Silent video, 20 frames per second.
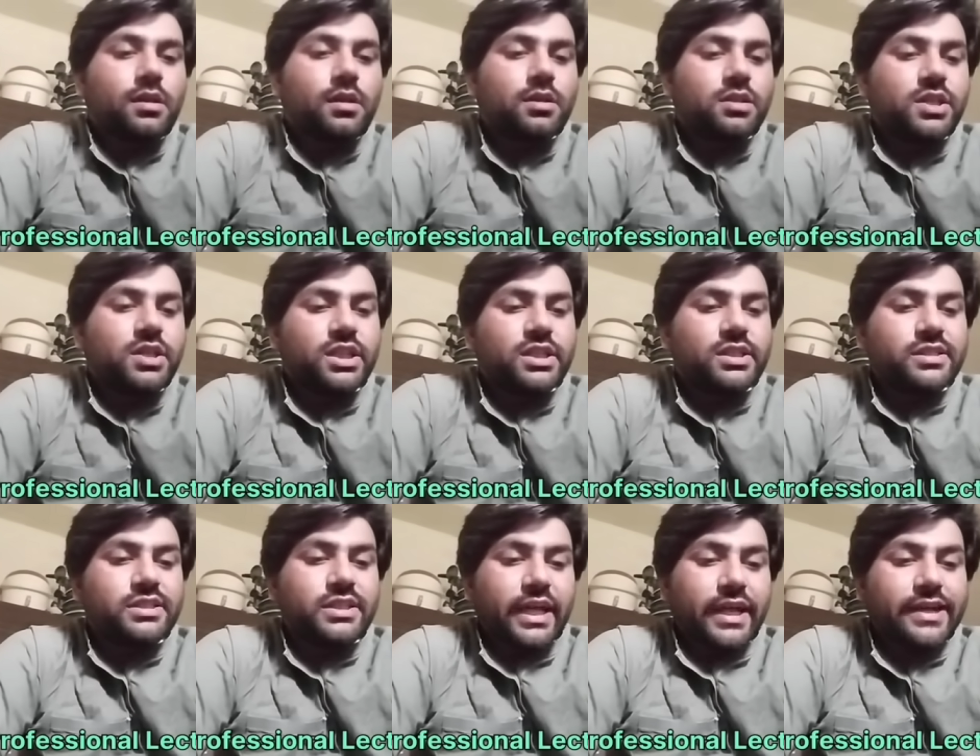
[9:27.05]

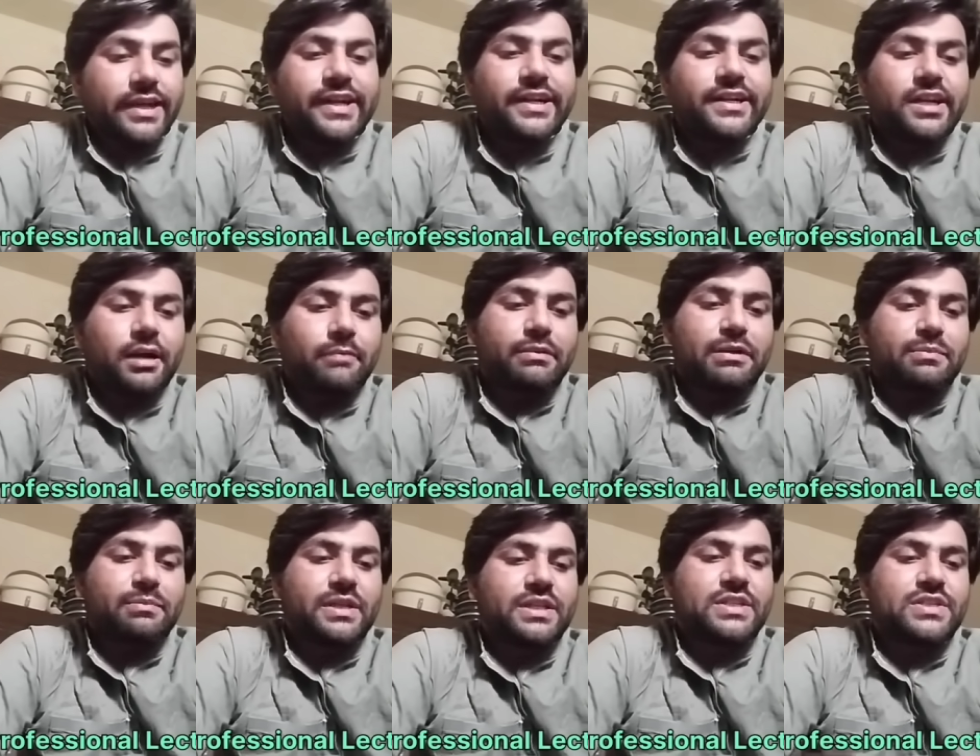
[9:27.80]
the thyroid
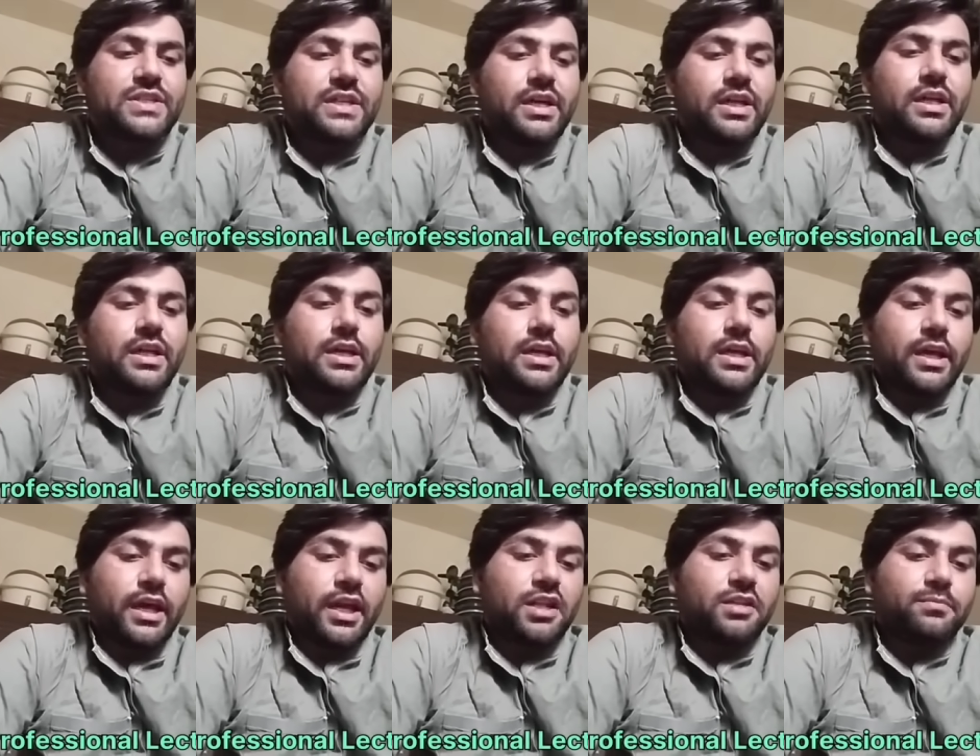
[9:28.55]
hyperplasia
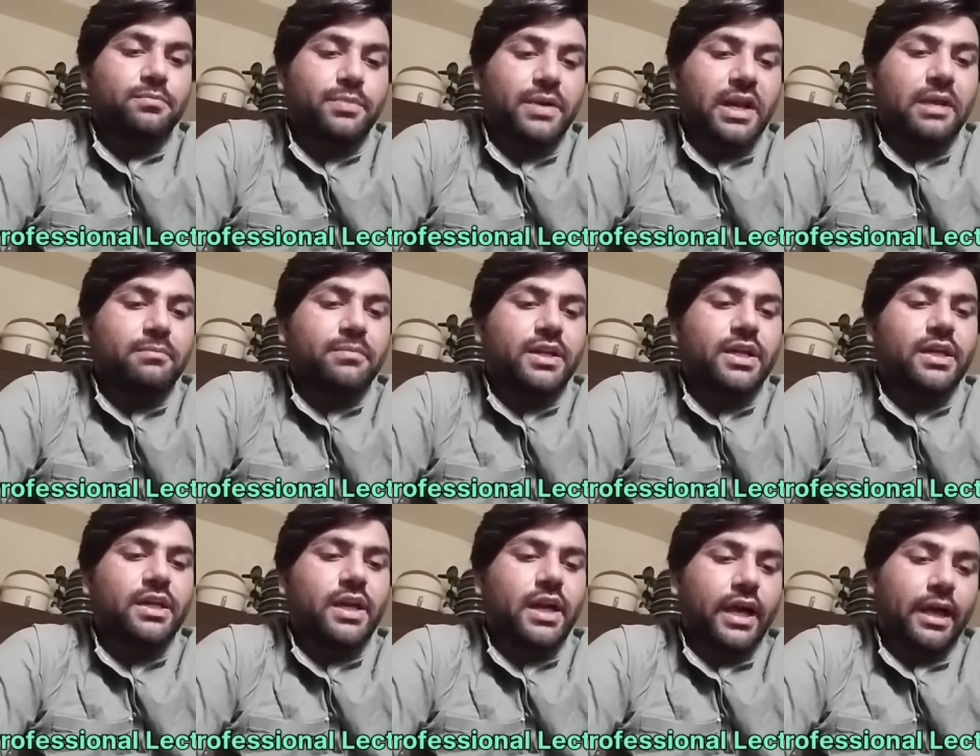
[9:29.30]
and
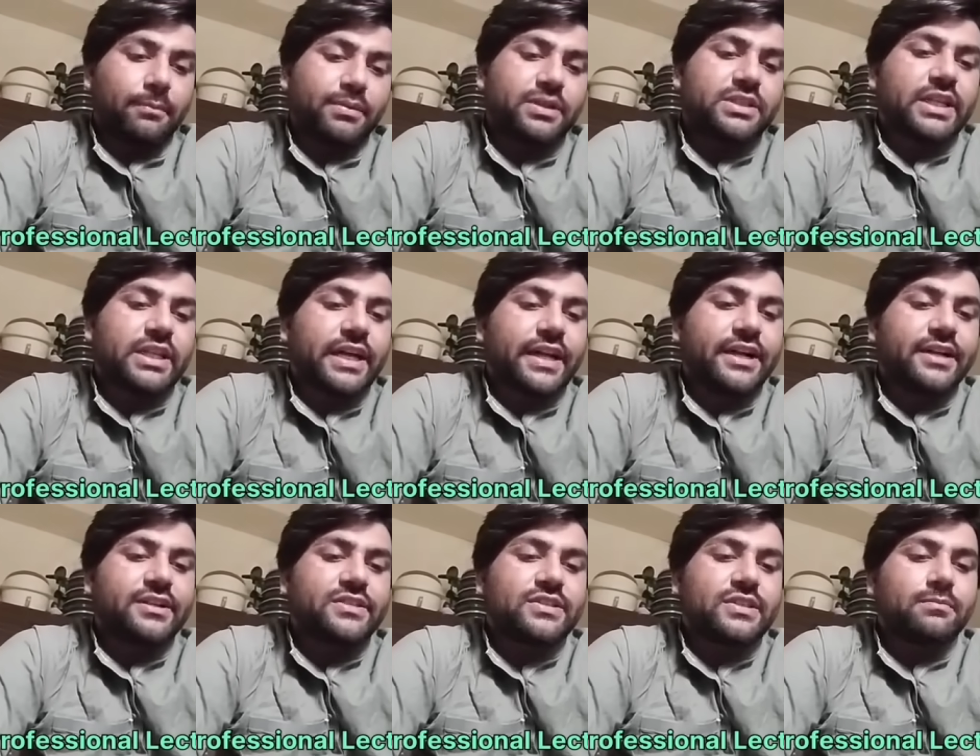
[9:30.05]
primary
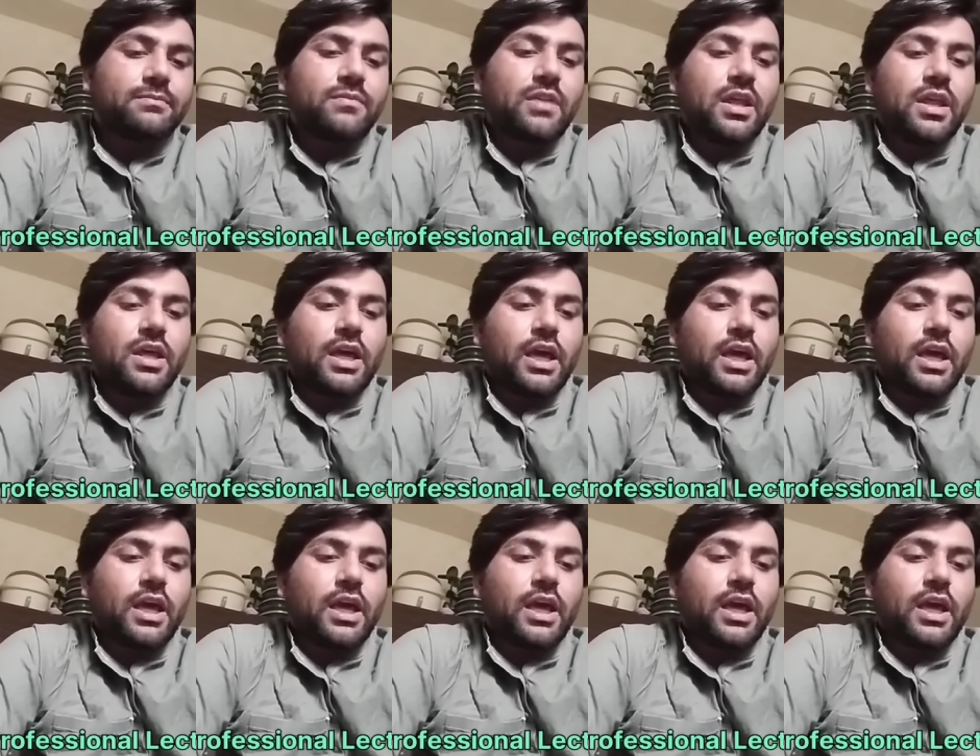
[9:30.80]
hyperthyroidism,